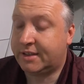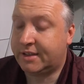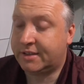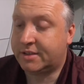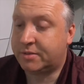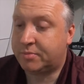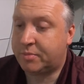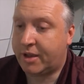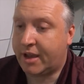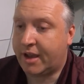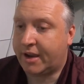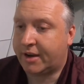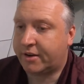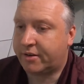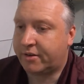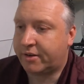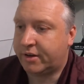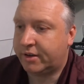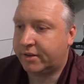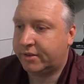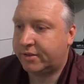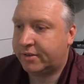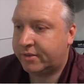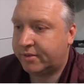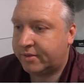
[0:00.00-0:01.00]
needs to be
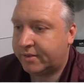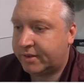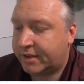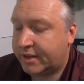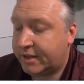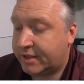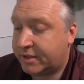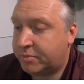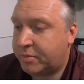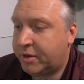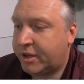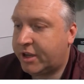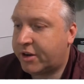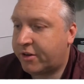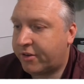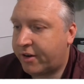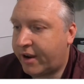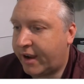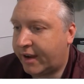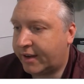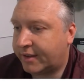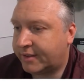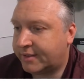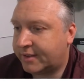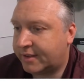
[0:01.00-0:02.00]
accurate, needs to be
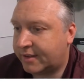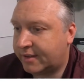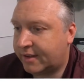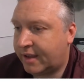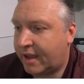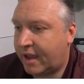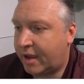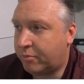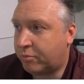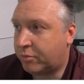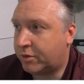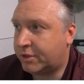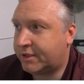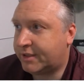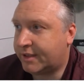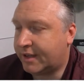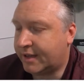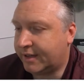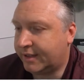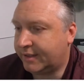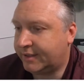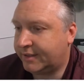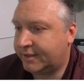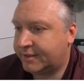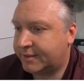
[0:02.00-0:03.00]
correct and
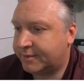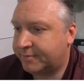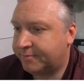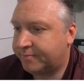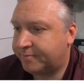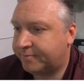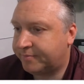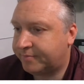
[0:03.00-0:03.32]
precise.